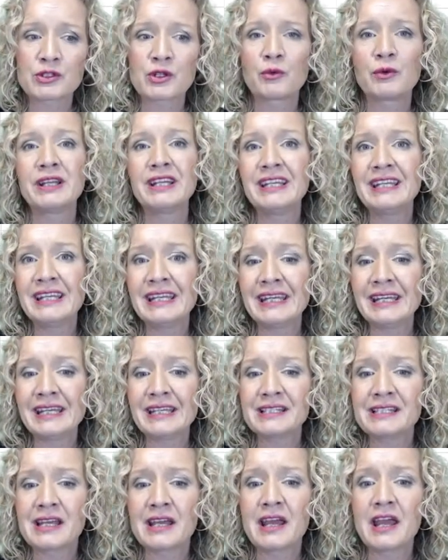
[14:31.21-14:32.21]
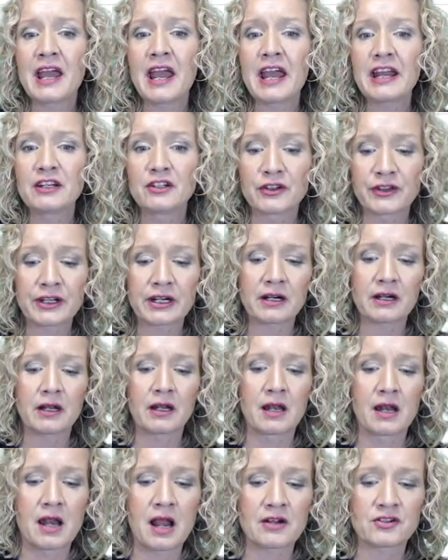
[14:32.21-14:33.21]
So we need another
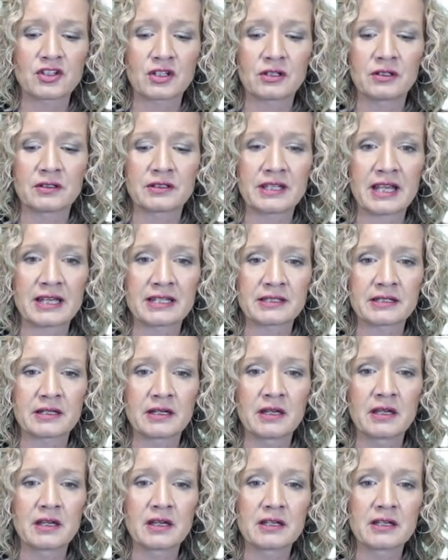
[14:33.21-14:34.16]
logical test.